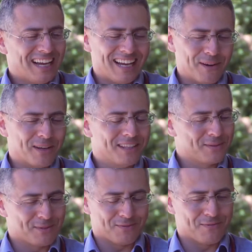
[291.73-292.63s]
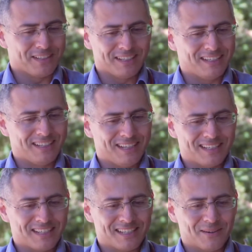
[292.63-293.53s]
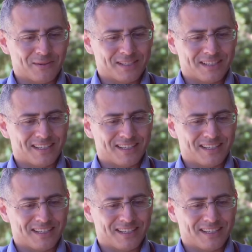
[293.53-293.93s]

Anyway, this was really, as I said, it was